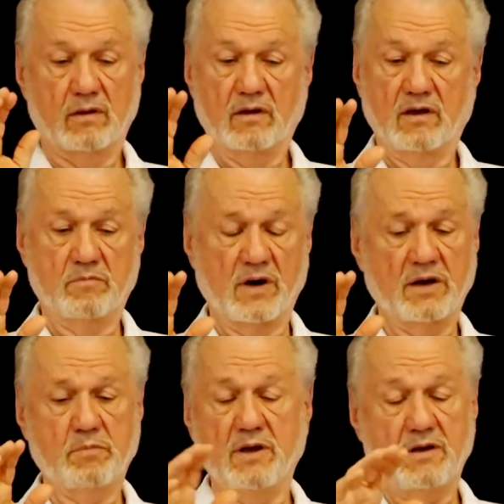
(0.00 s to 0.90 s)
It
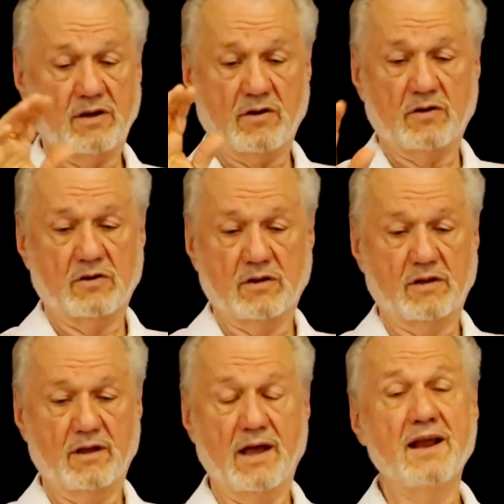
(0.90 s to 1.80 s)
might be
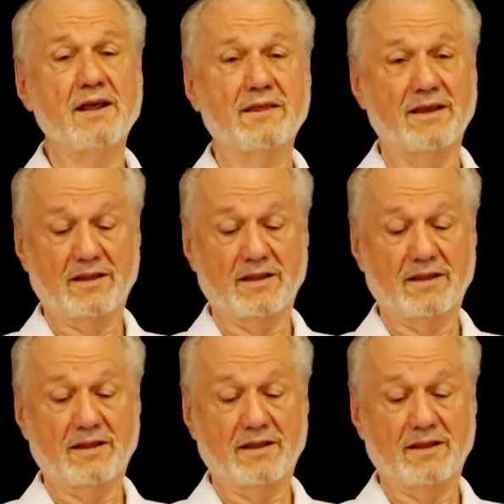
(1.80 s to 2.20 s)
anything.